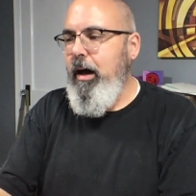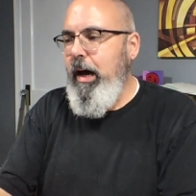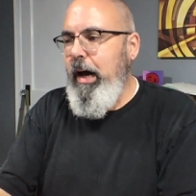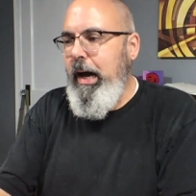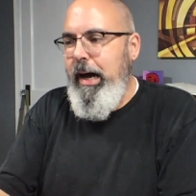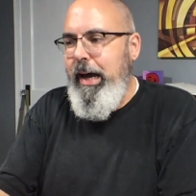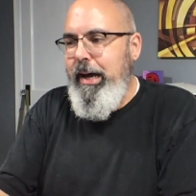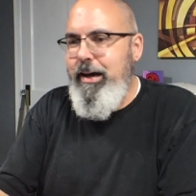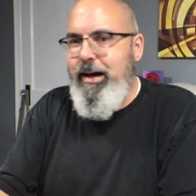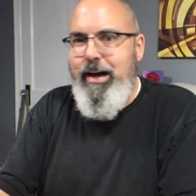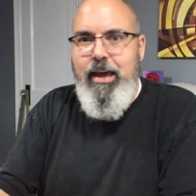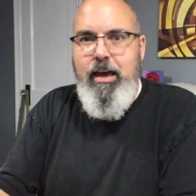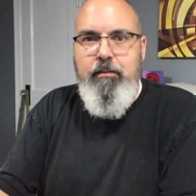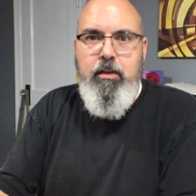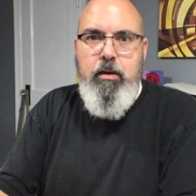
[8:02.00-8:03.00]
I, I
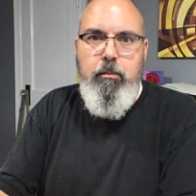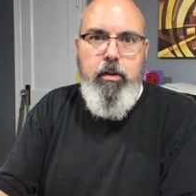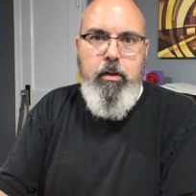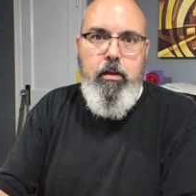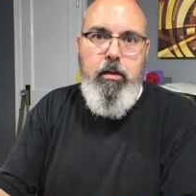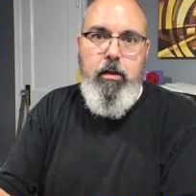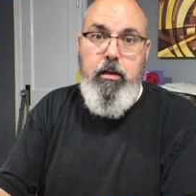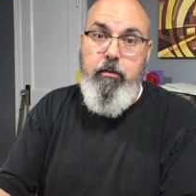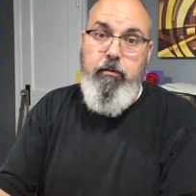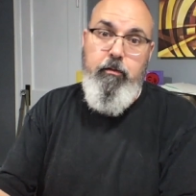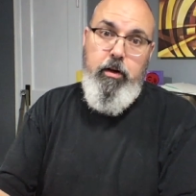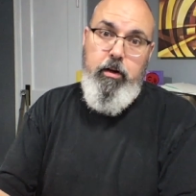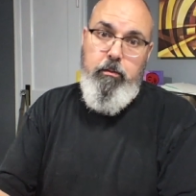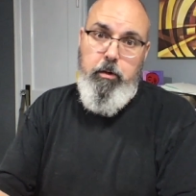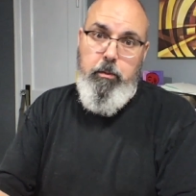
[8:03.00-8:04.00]
have the ability, the
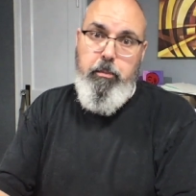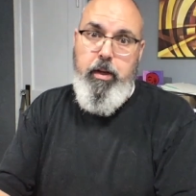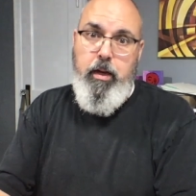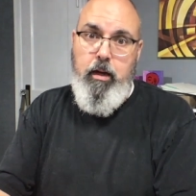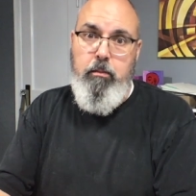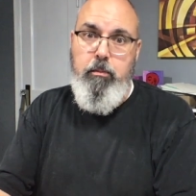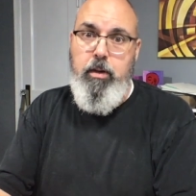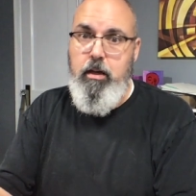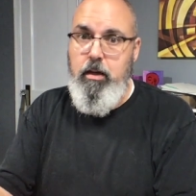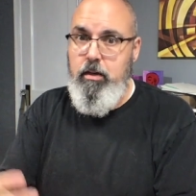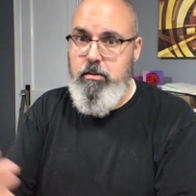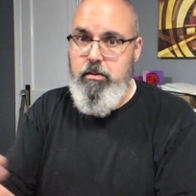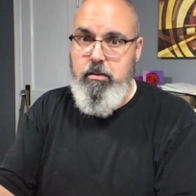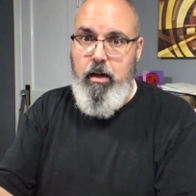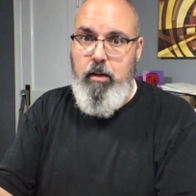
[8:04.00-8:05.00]
freedom to pick
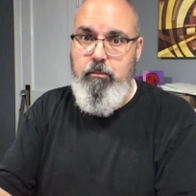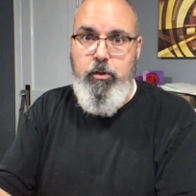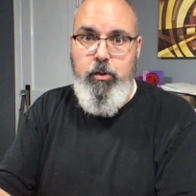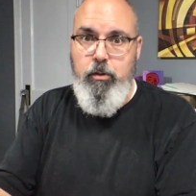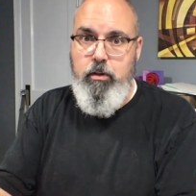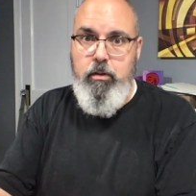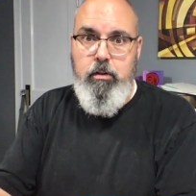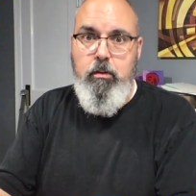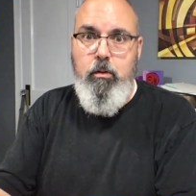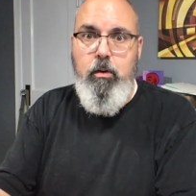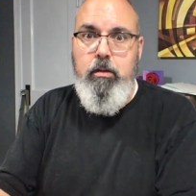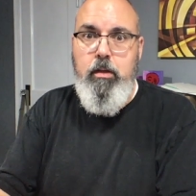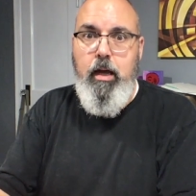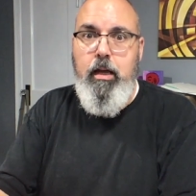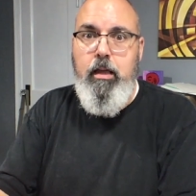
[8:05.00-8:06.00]
because I'm doing
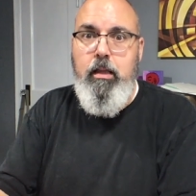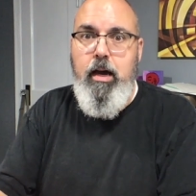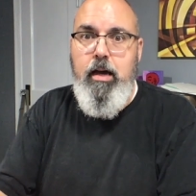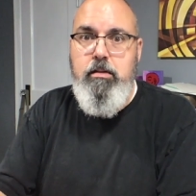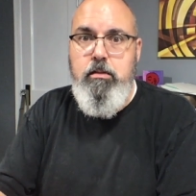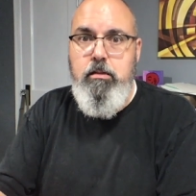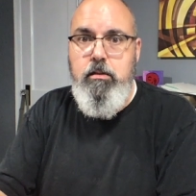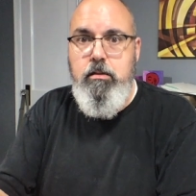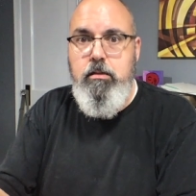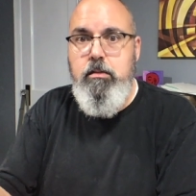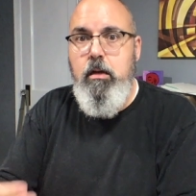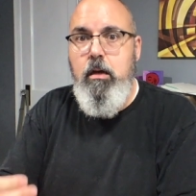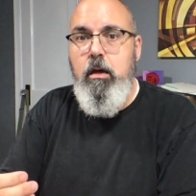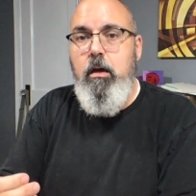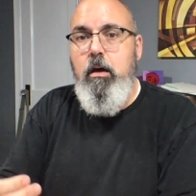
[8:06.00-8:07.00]
online classes
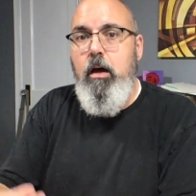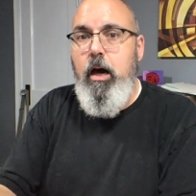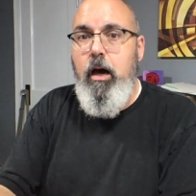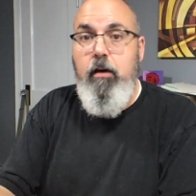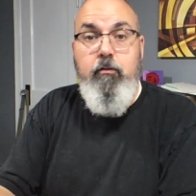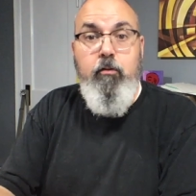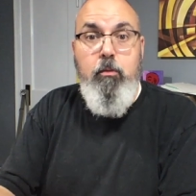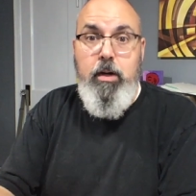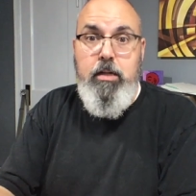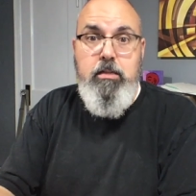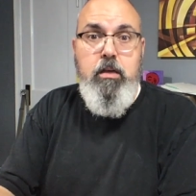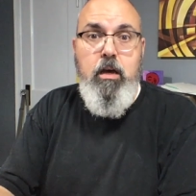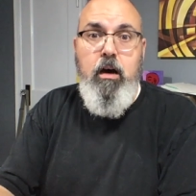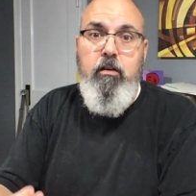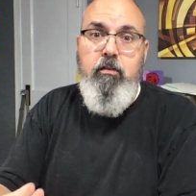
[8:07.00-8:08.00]
uh, for
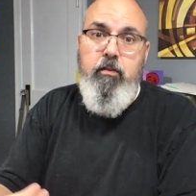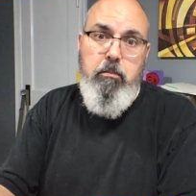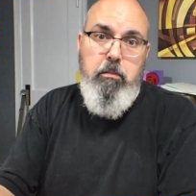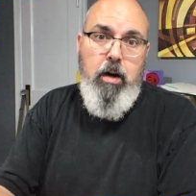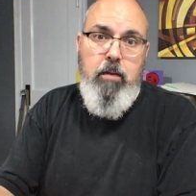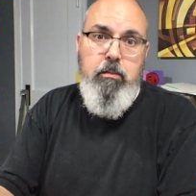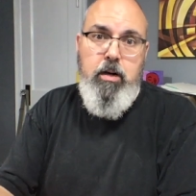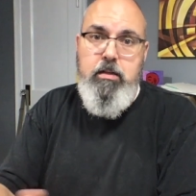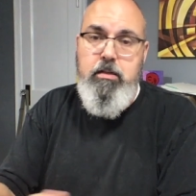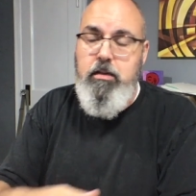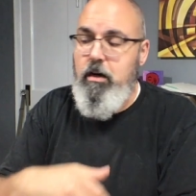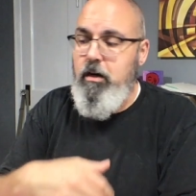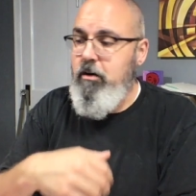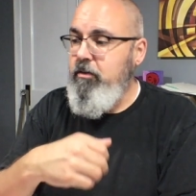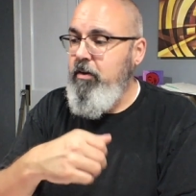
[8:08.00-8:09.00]
myself and by
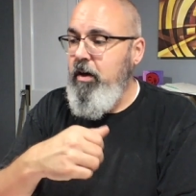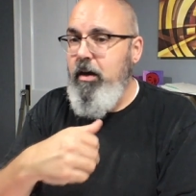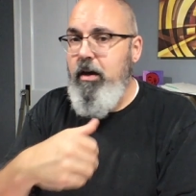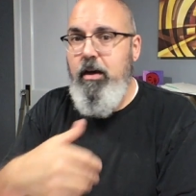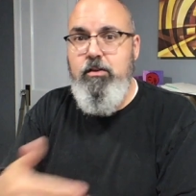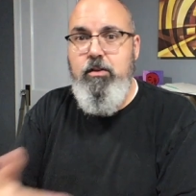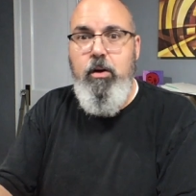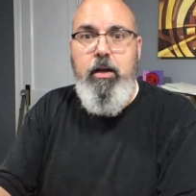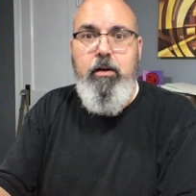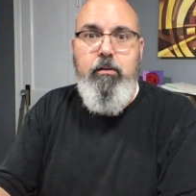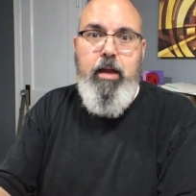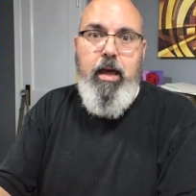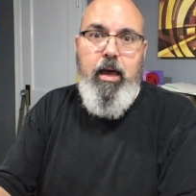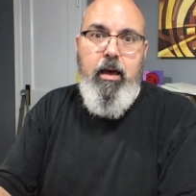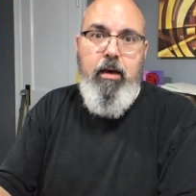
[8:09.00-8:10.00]
myself. And so I don't
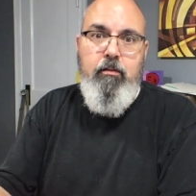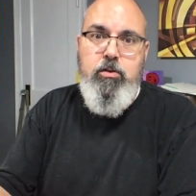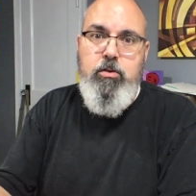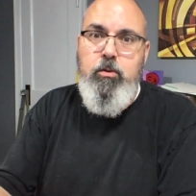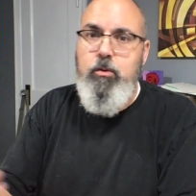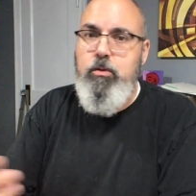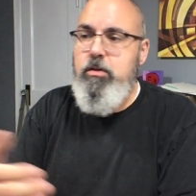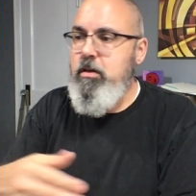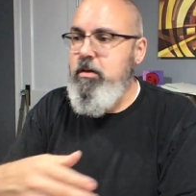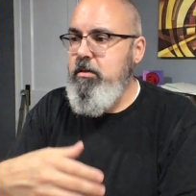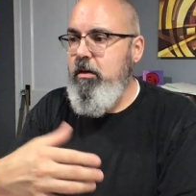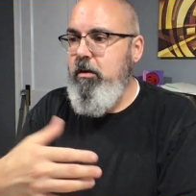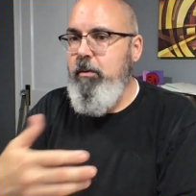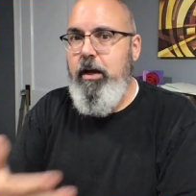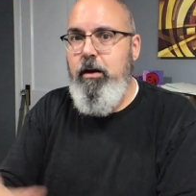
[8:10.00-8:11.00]
have a school
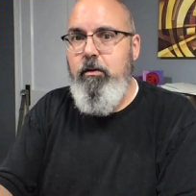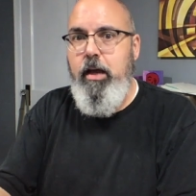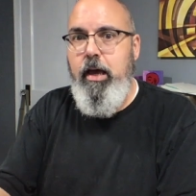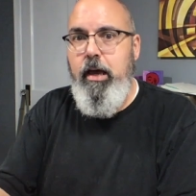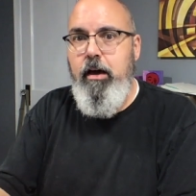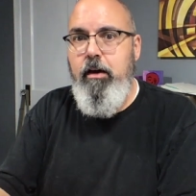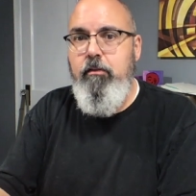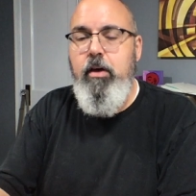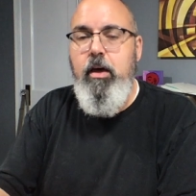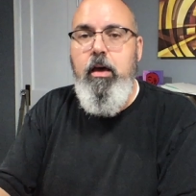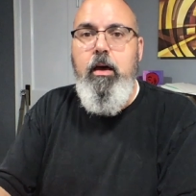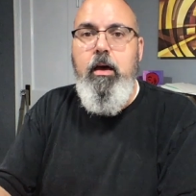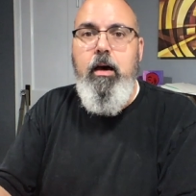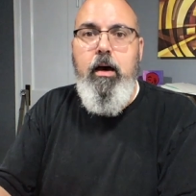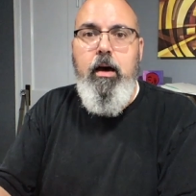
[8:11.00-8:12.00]
system, I don't have
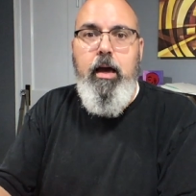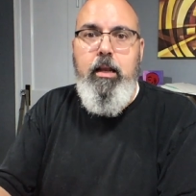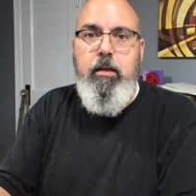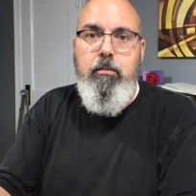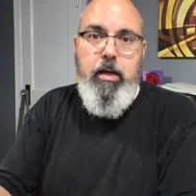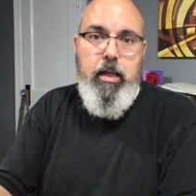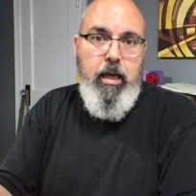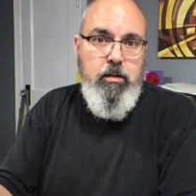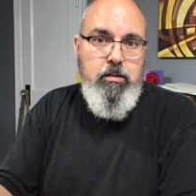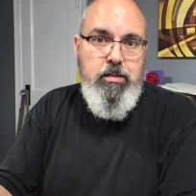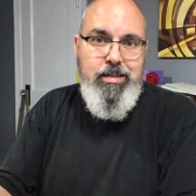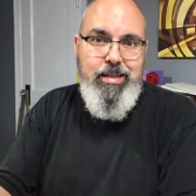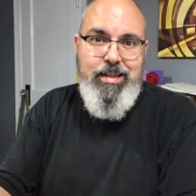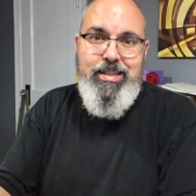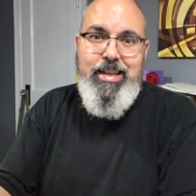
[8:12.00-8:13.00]
uh, anybody else
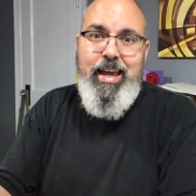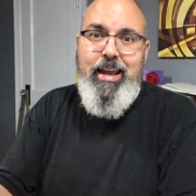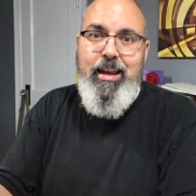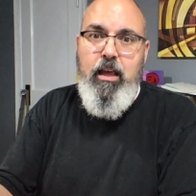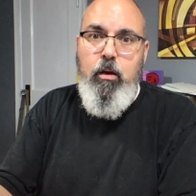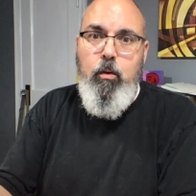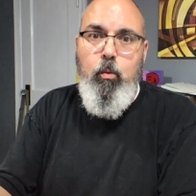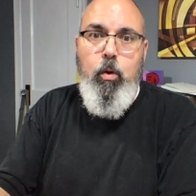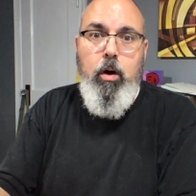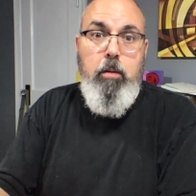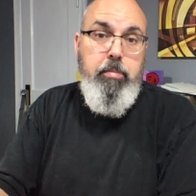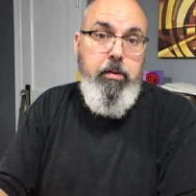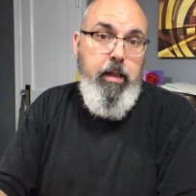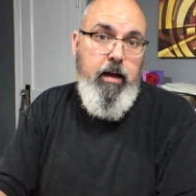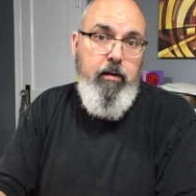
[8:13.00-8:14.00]
dictating what
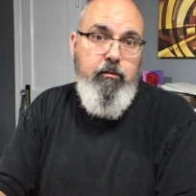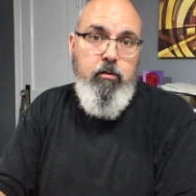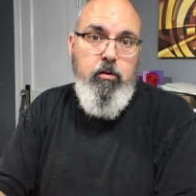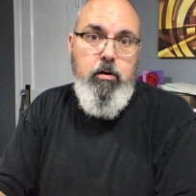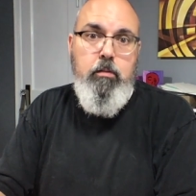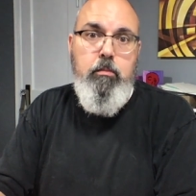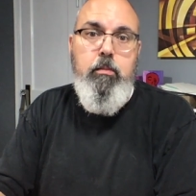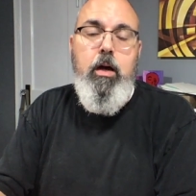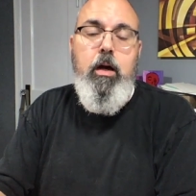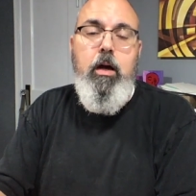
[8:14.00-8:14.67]
platform